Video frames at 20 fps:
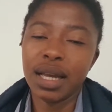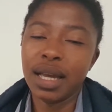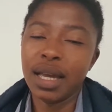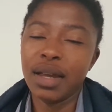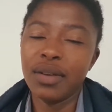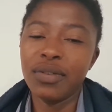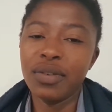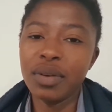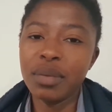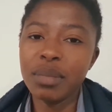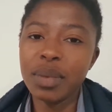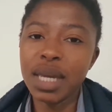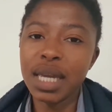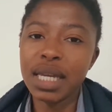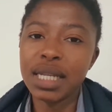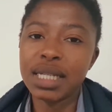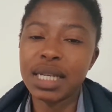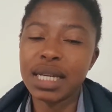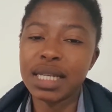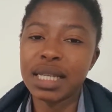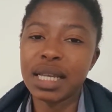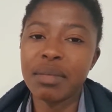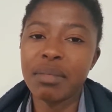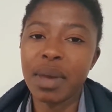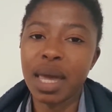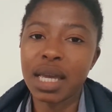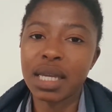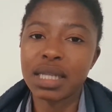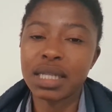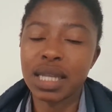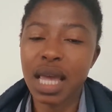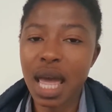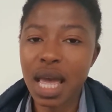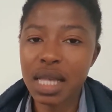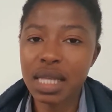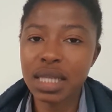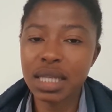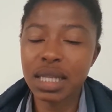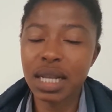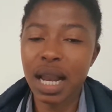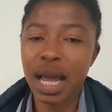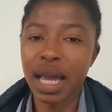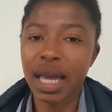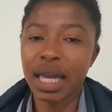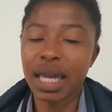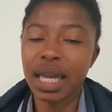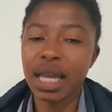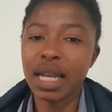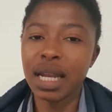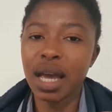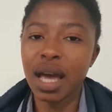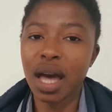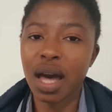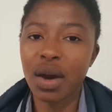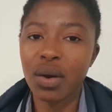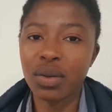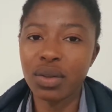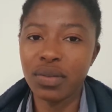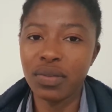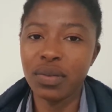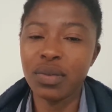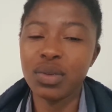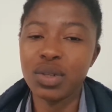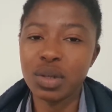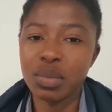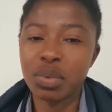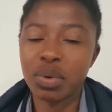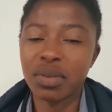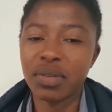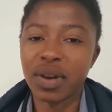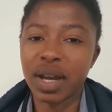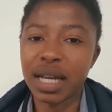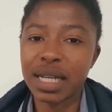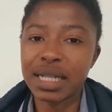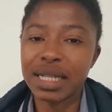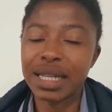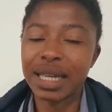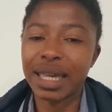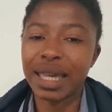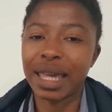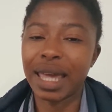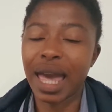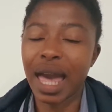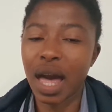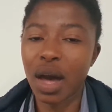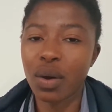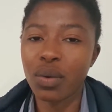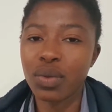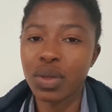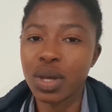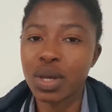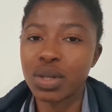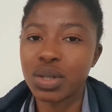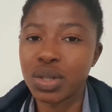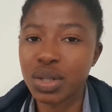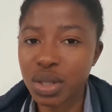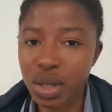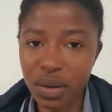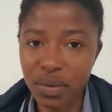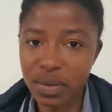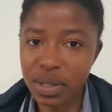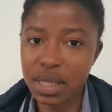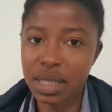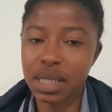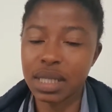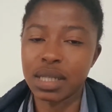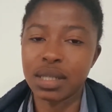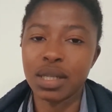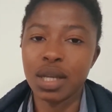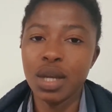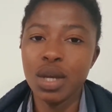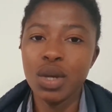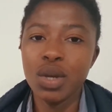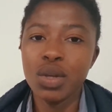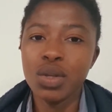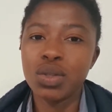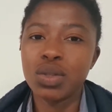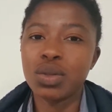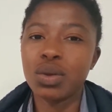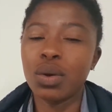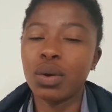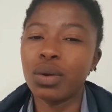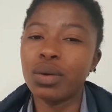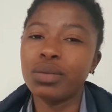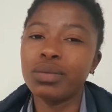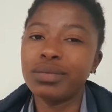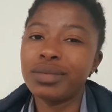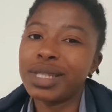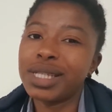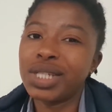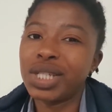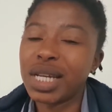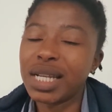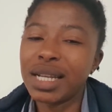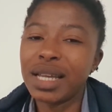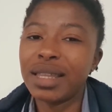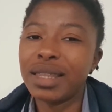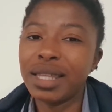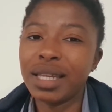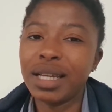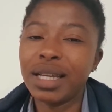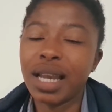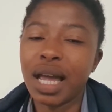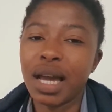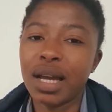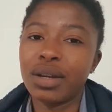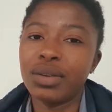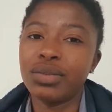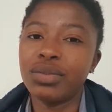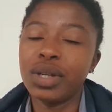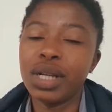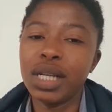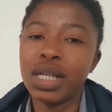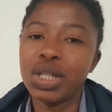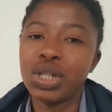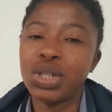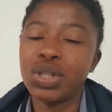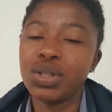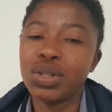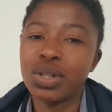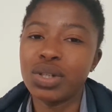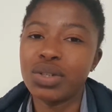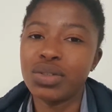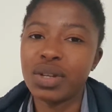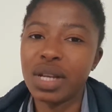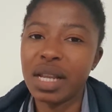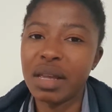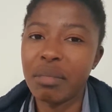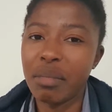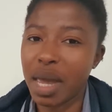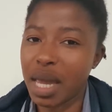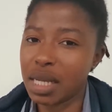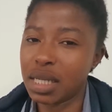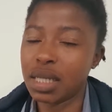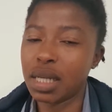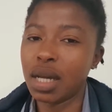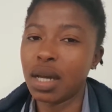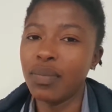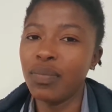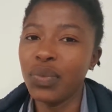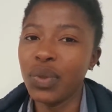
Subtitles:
for me it doesn't make sense. Like, in a health field, you're providing health services, so the gender thing like really shouldn't really matter,